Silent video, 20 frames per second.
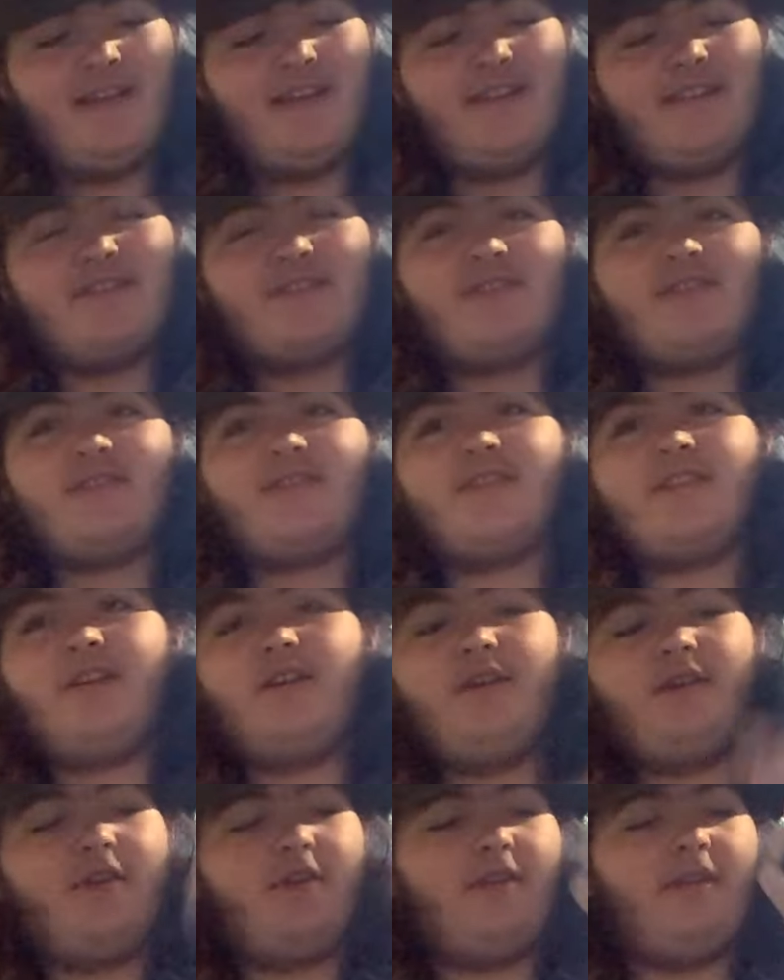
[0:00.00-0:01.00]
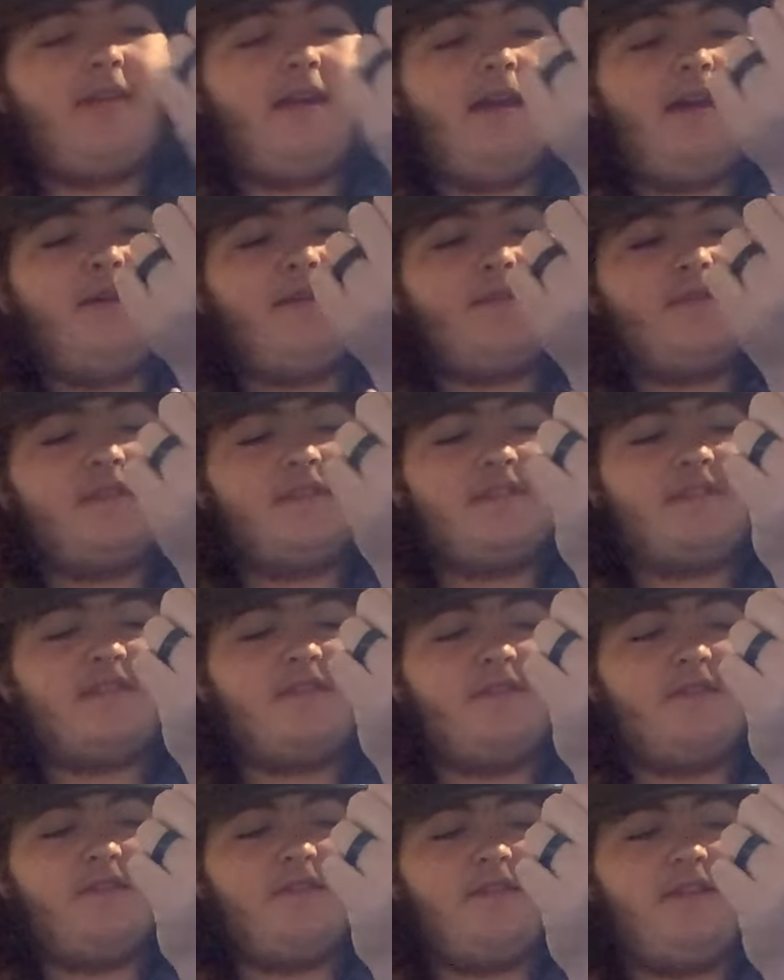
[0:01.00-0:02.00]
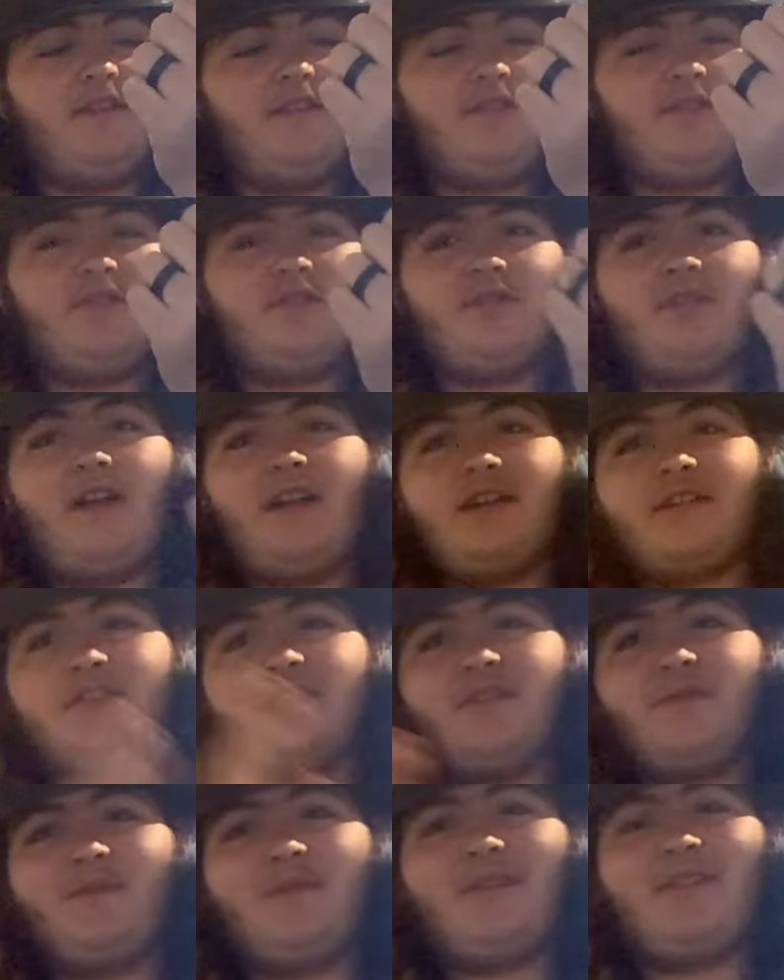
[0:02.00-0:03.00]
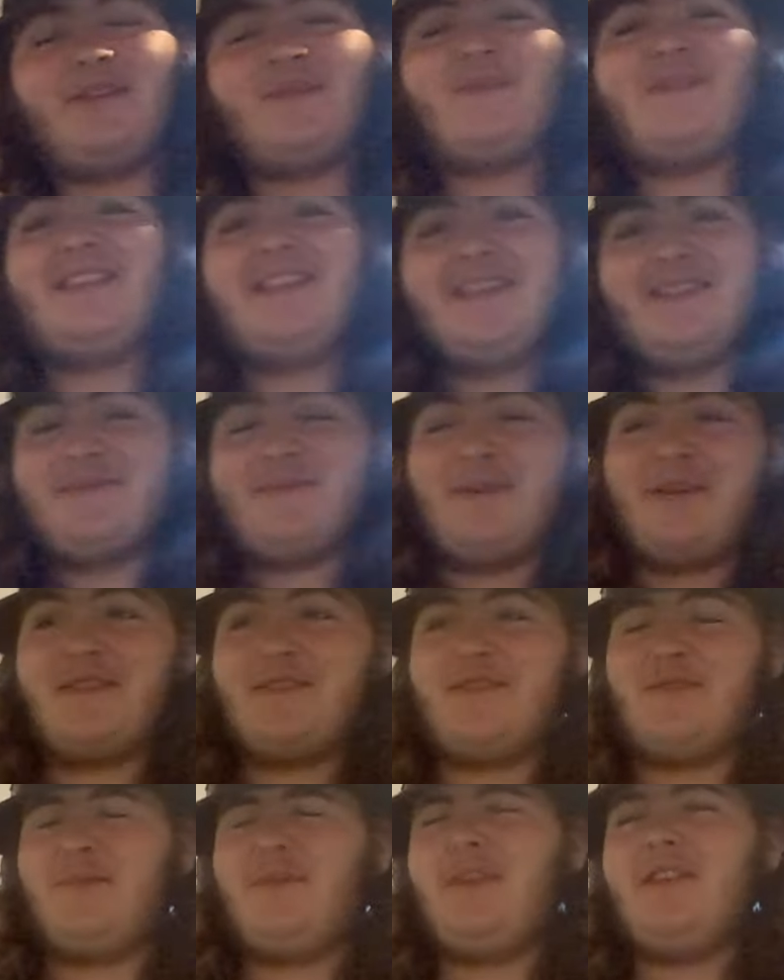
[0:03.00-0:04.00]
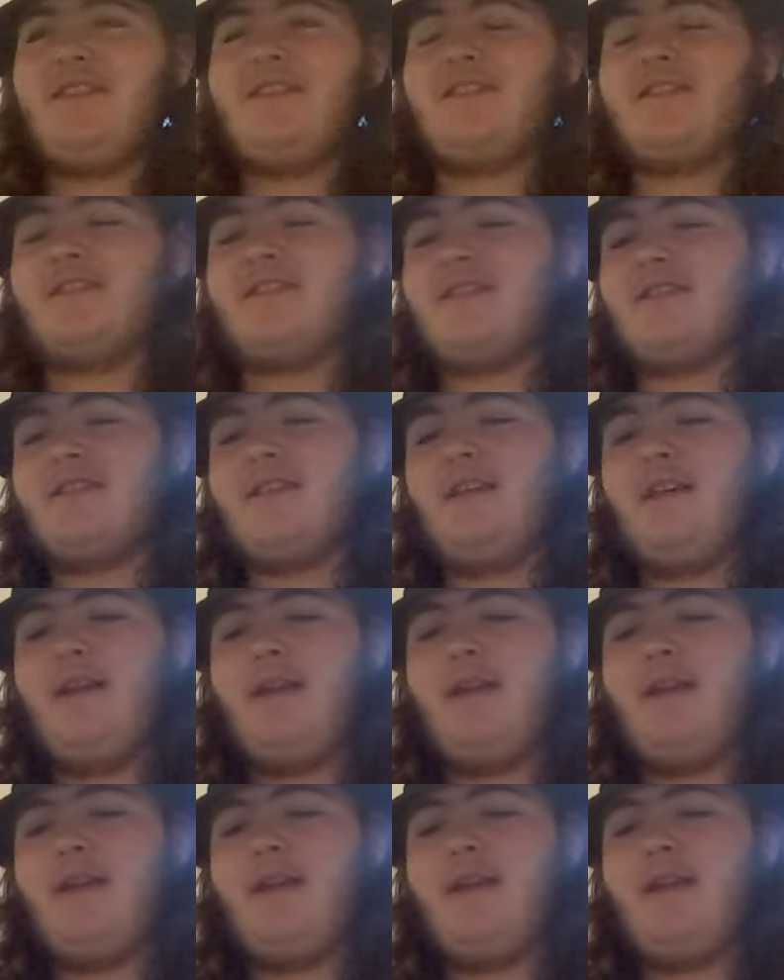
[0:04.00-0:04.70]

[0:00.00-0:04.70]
So that was their interaction with the displacer beasts.